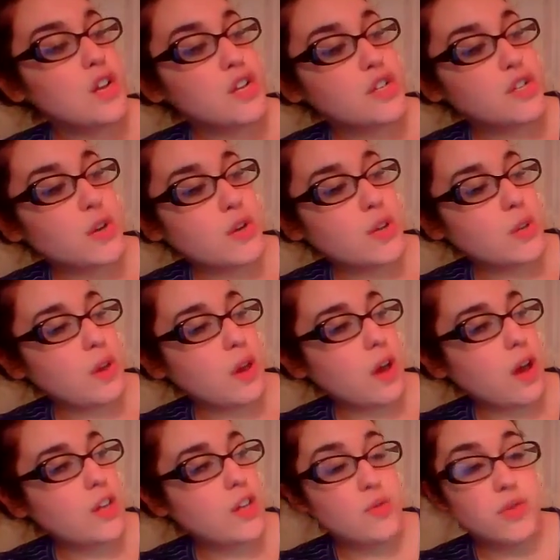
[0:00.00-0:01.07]
So
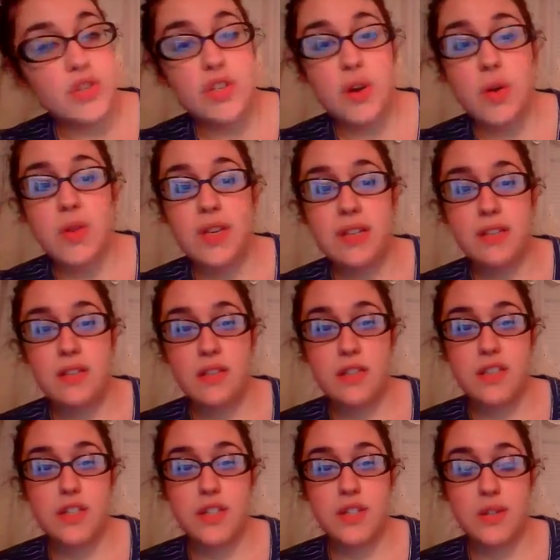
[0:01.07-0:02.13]
you show this
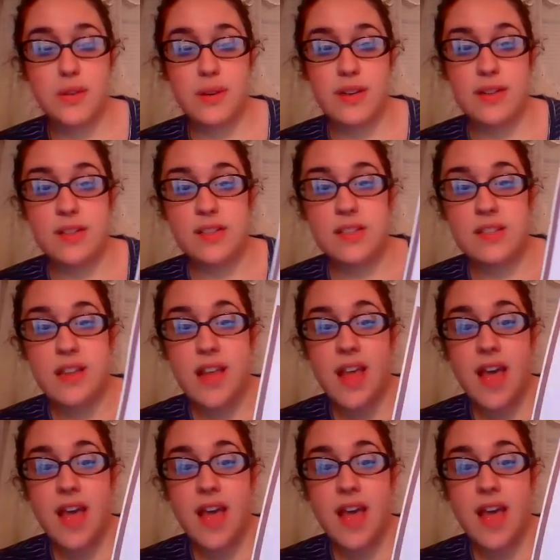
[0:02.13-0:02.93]
to students